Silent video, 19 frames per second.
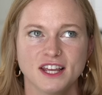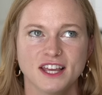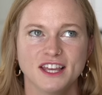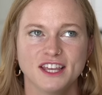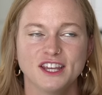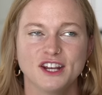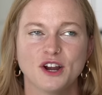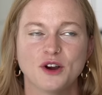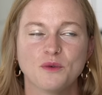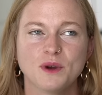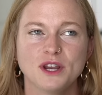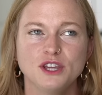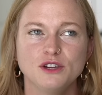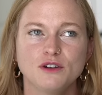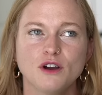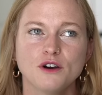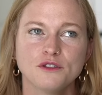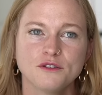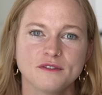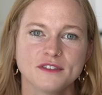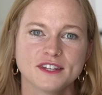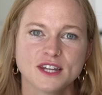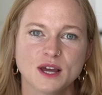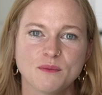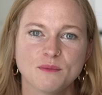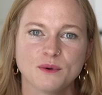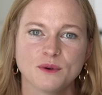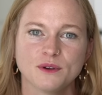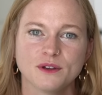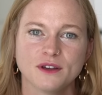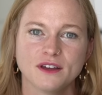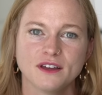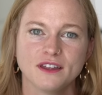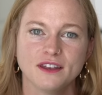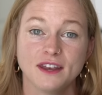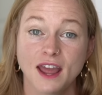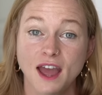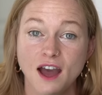you know, when you go through the temple
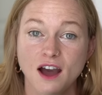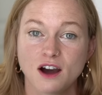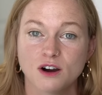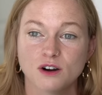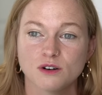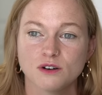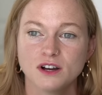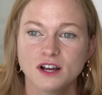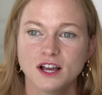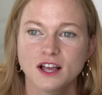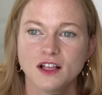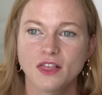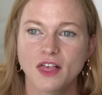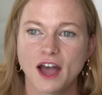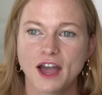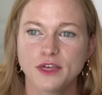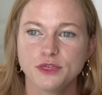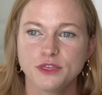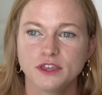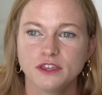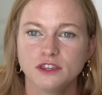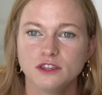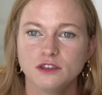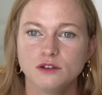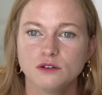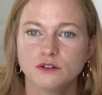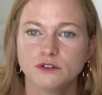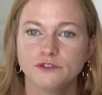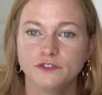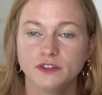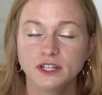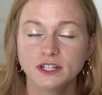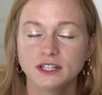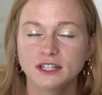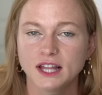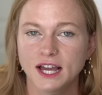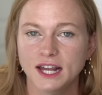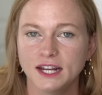now, I think you
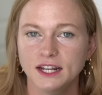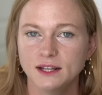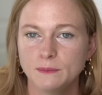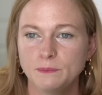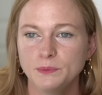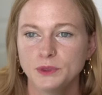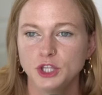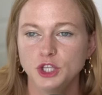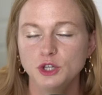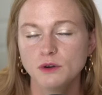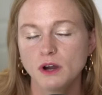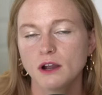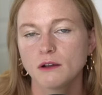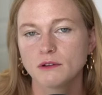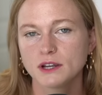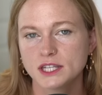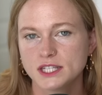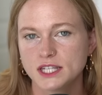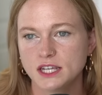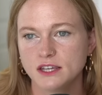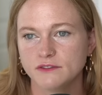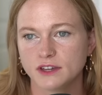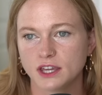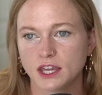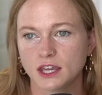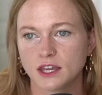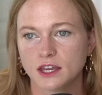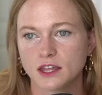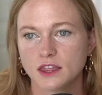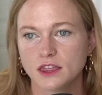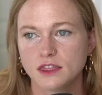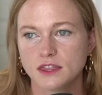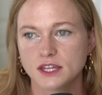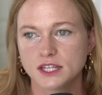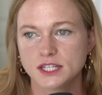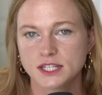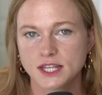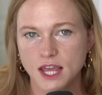feel like you are receiving
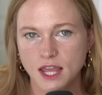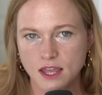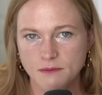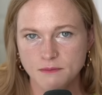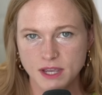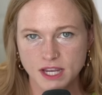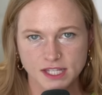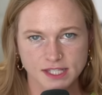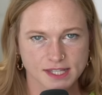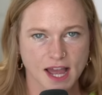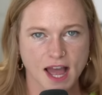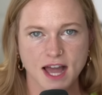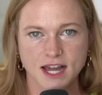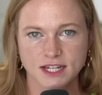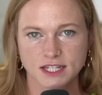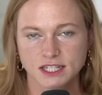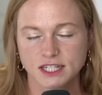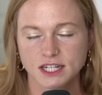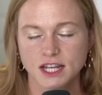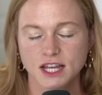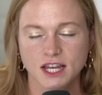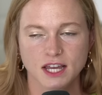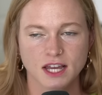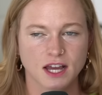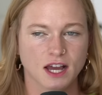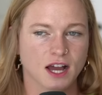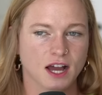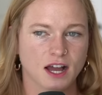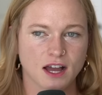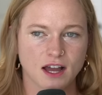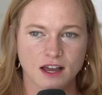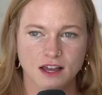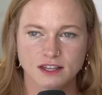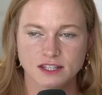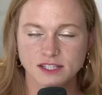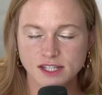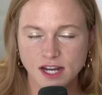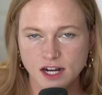the same exact uh,
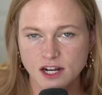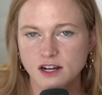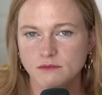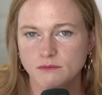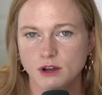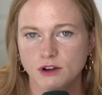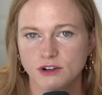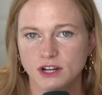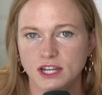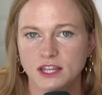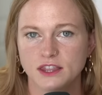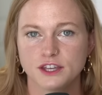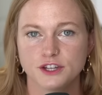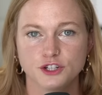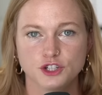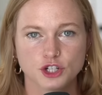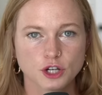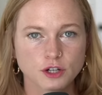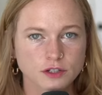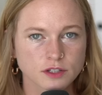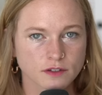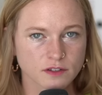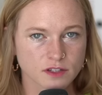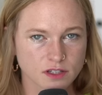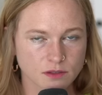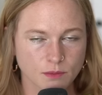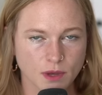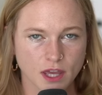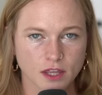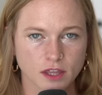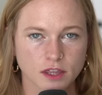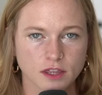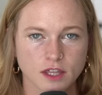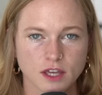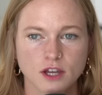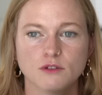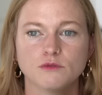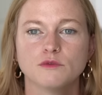ceremony that Joseph Smith
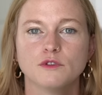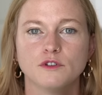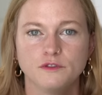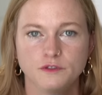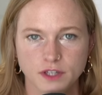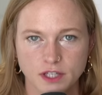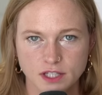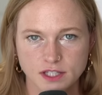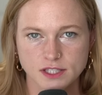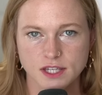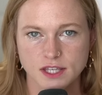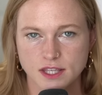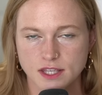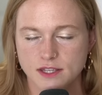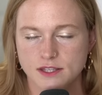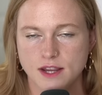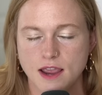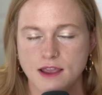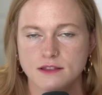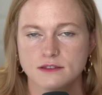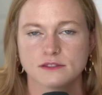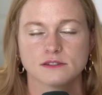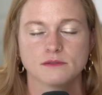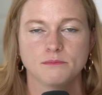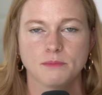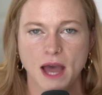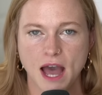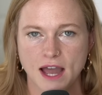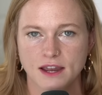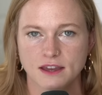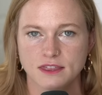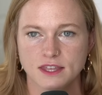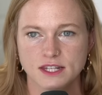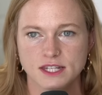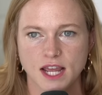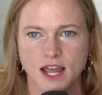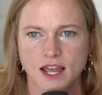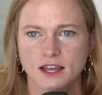revealed to the saints back in the
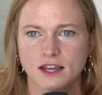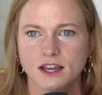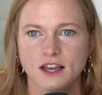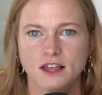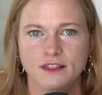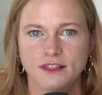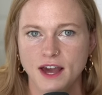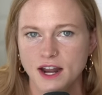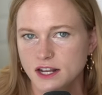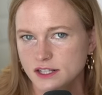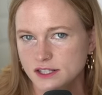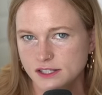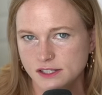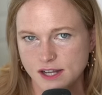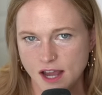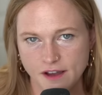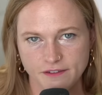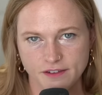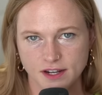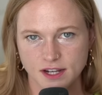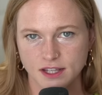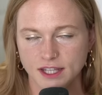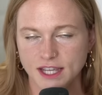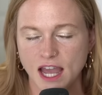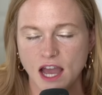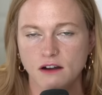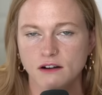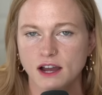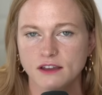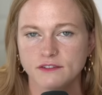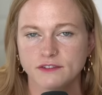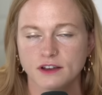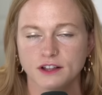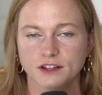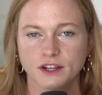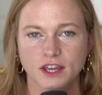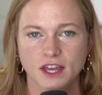day. That is definitely how I felt.